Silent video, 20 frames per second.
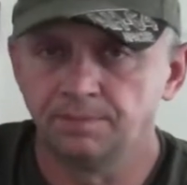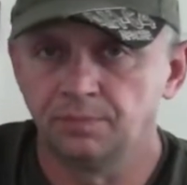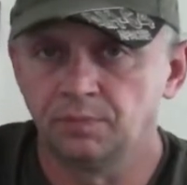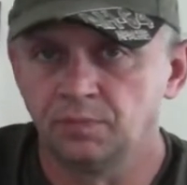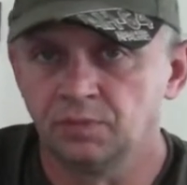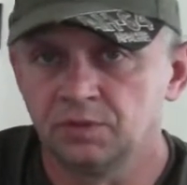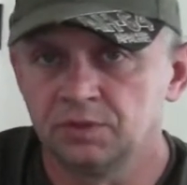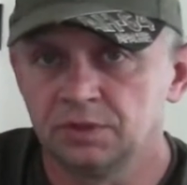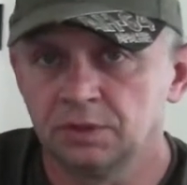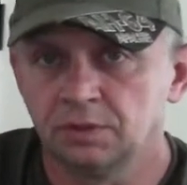
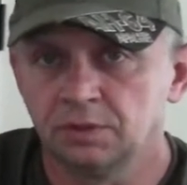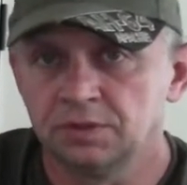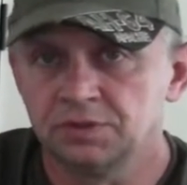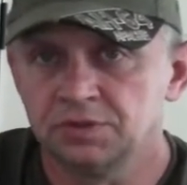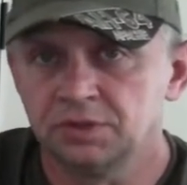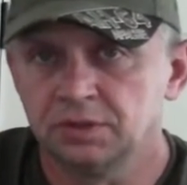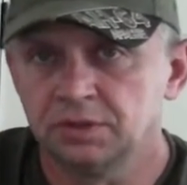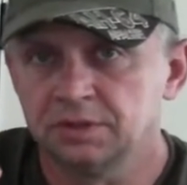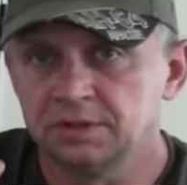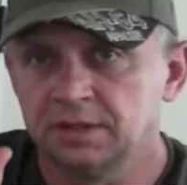So as
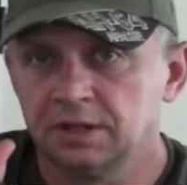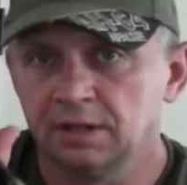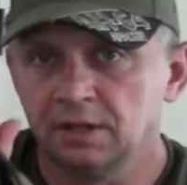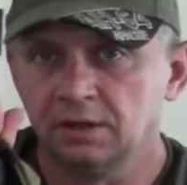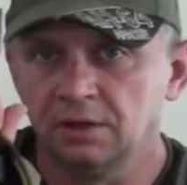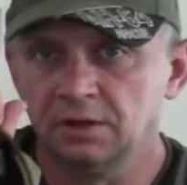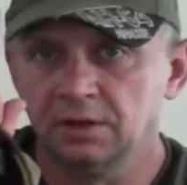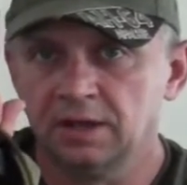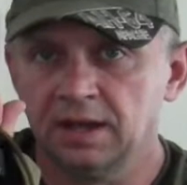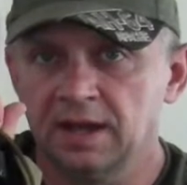you can tell,
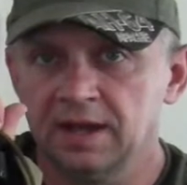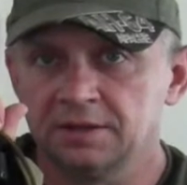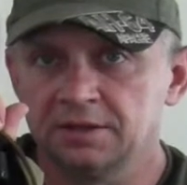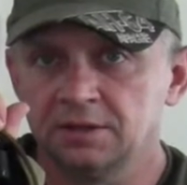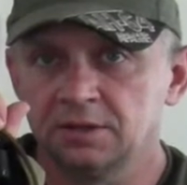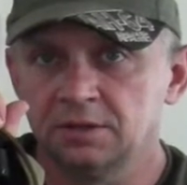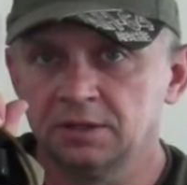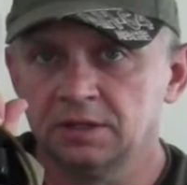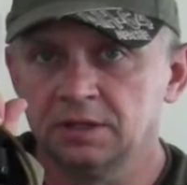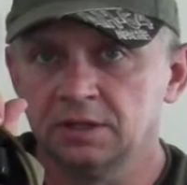cat
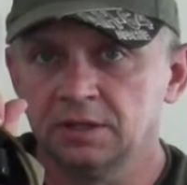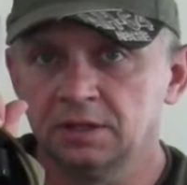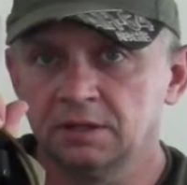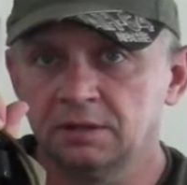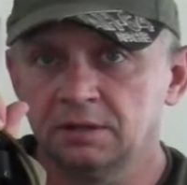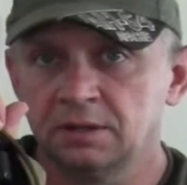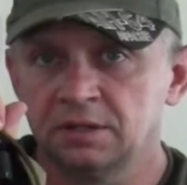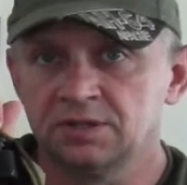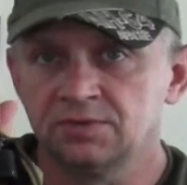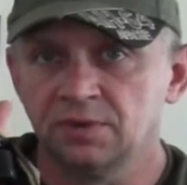tourniquet,
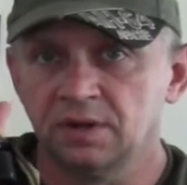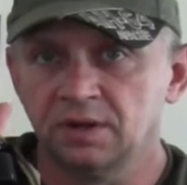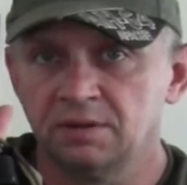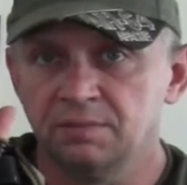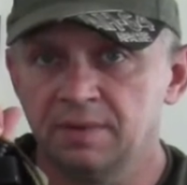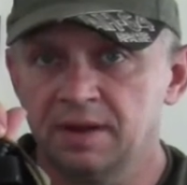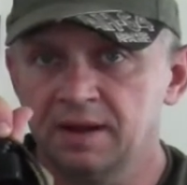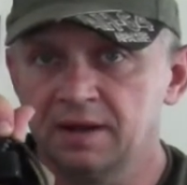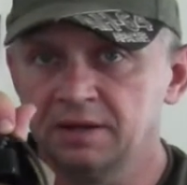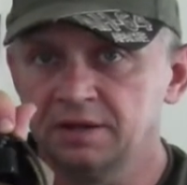Israeli
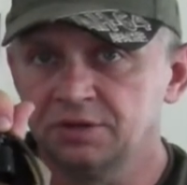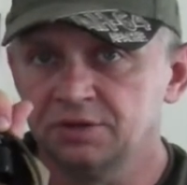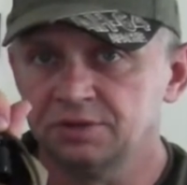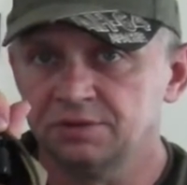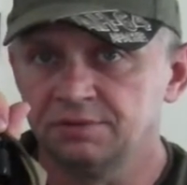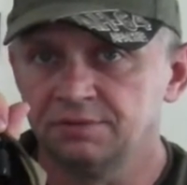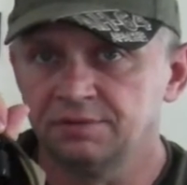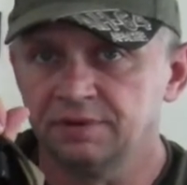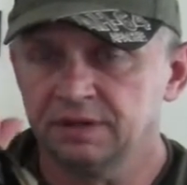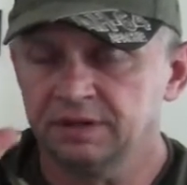bandage,
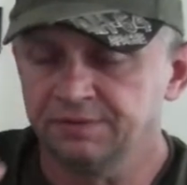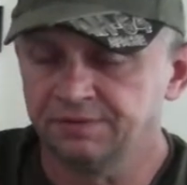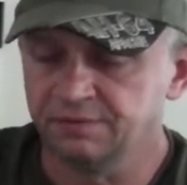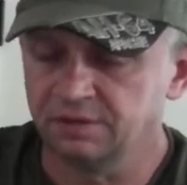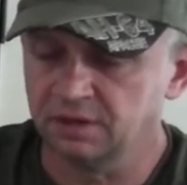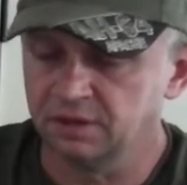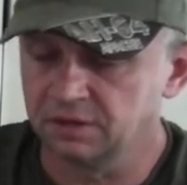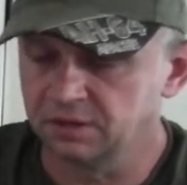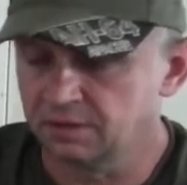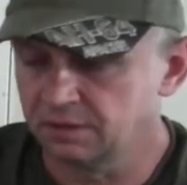the very
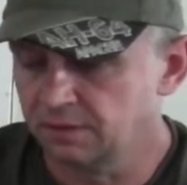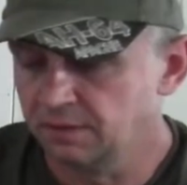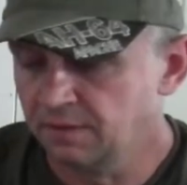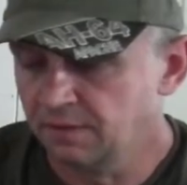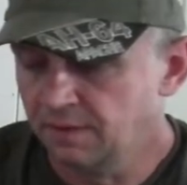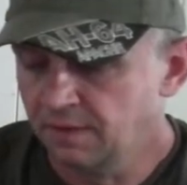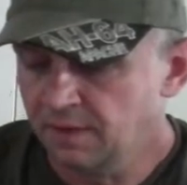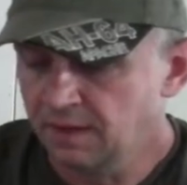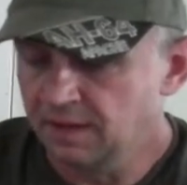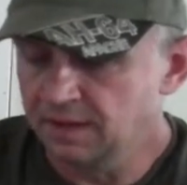front.
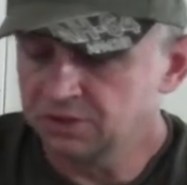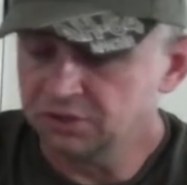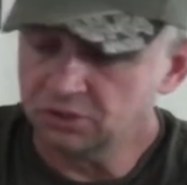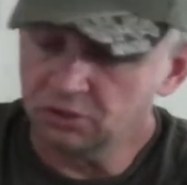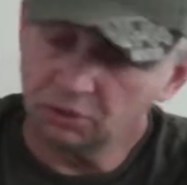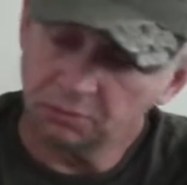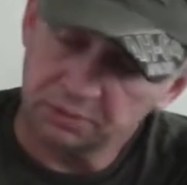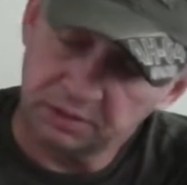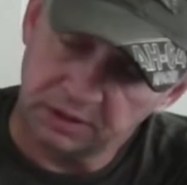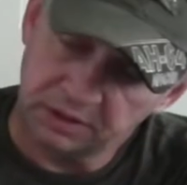As you
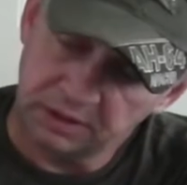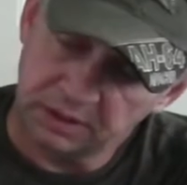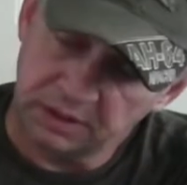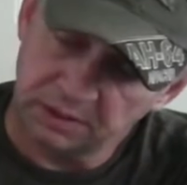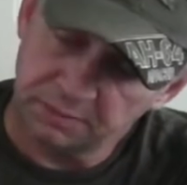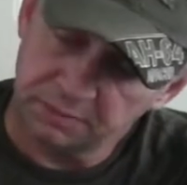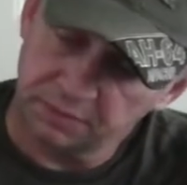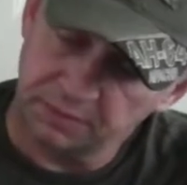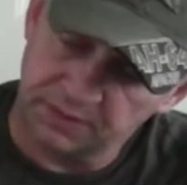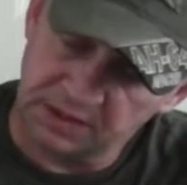open it up,
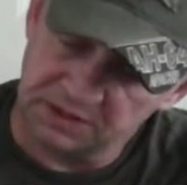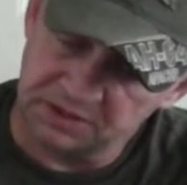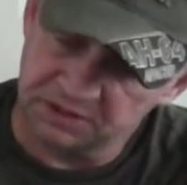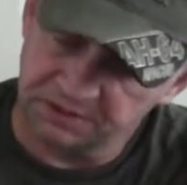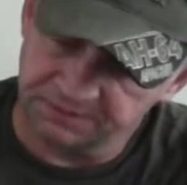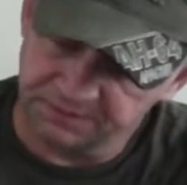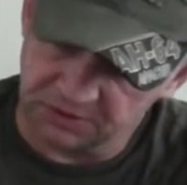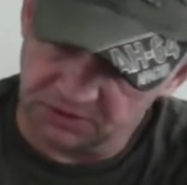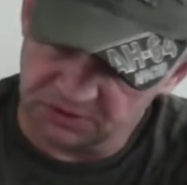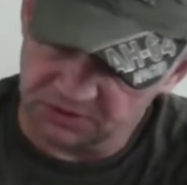that's the
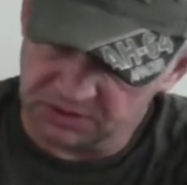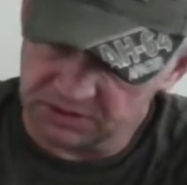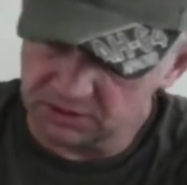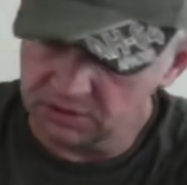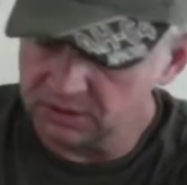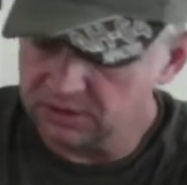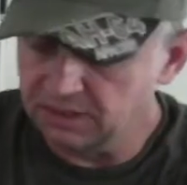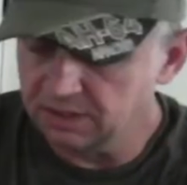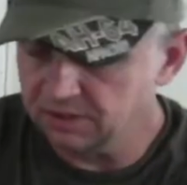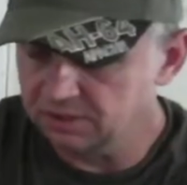first thing you
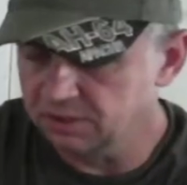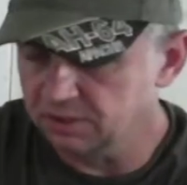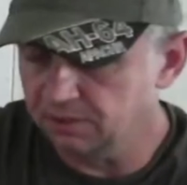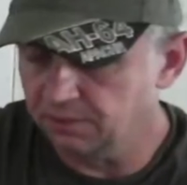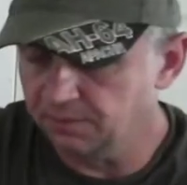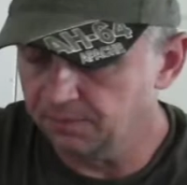get to.